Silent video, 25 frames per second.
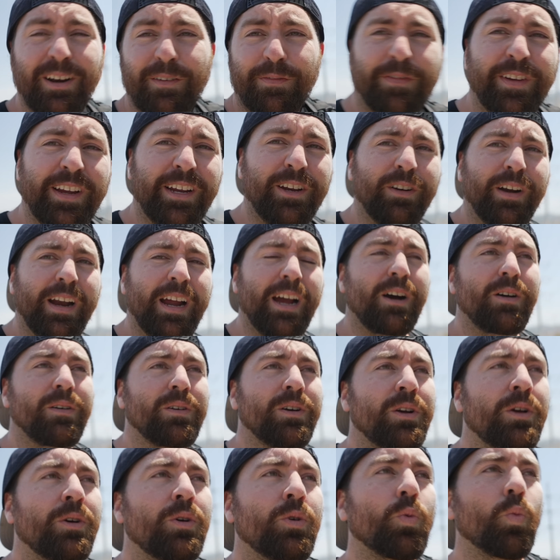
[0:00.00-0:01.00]
of figure out
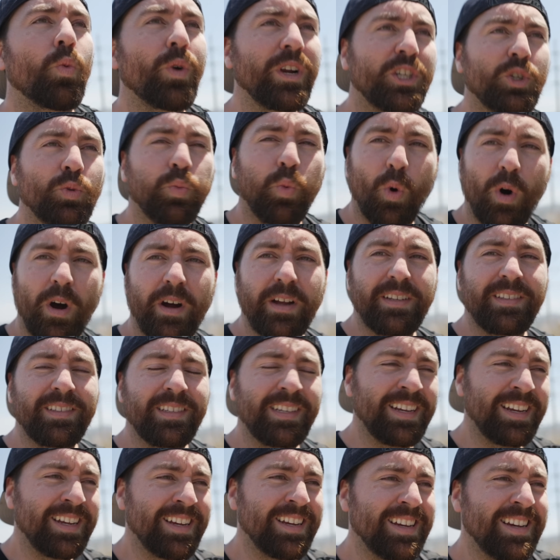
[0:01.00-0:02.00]
which ones